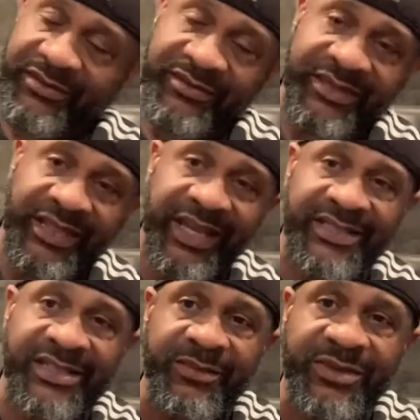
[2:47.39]
The last
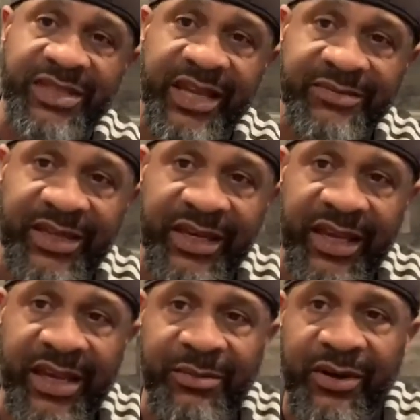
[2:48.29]
couple times I
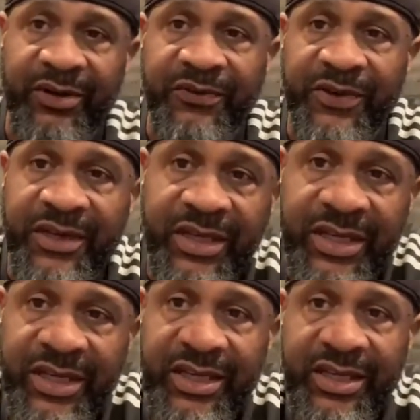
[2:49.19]
came on for
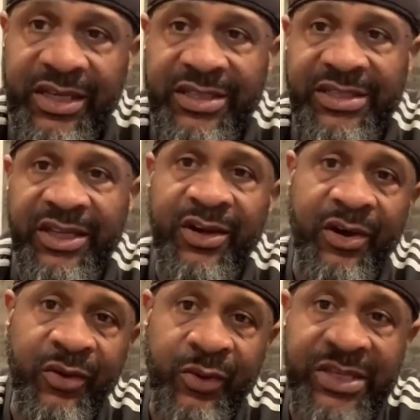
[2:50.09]
cigar
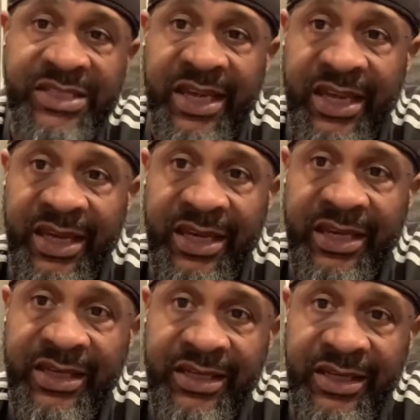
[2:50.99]
and whiskey
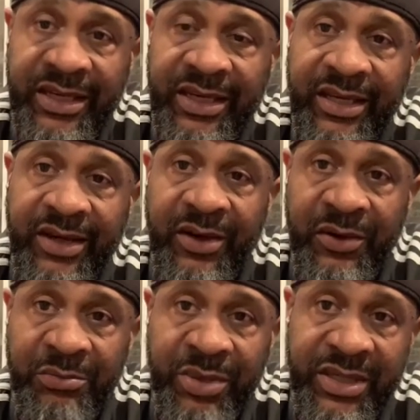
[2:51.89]
on a
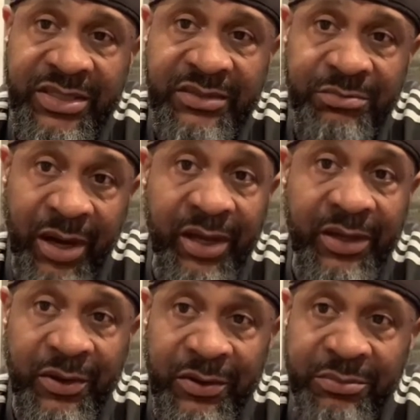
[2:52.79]
budget, balling
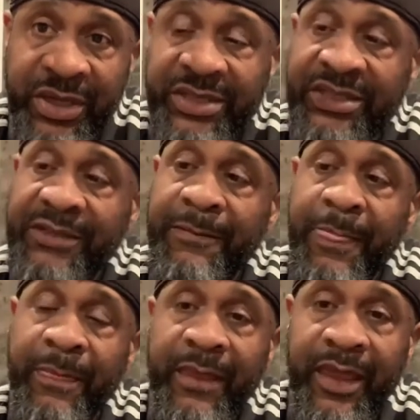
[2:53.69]
on a budget,
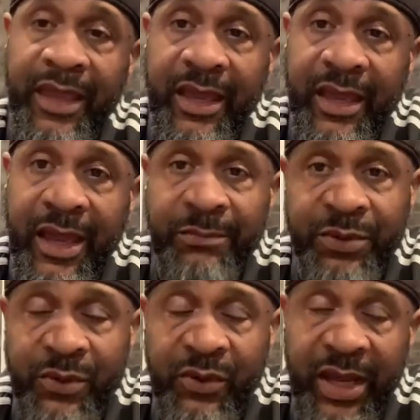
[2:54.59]
I
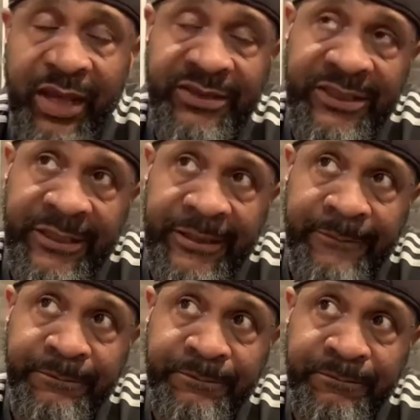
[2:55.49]
pulled out uh,
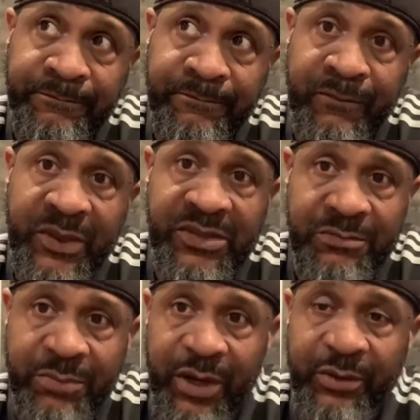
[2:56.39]
some
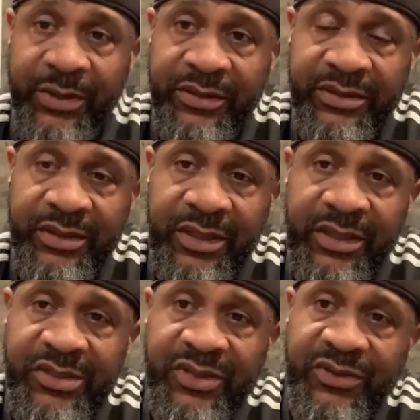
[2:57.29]
bourbon.
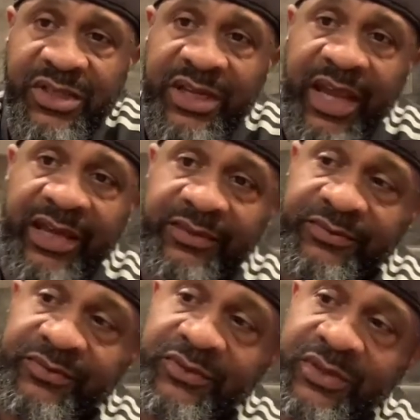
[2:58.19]
So tonight
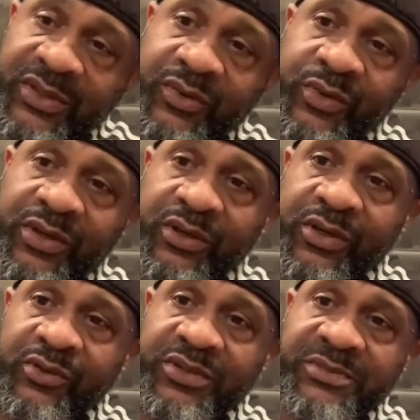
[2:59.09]
we're gonna
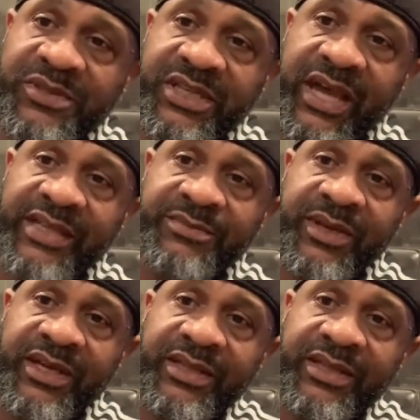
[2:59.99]
go with some scotch, man.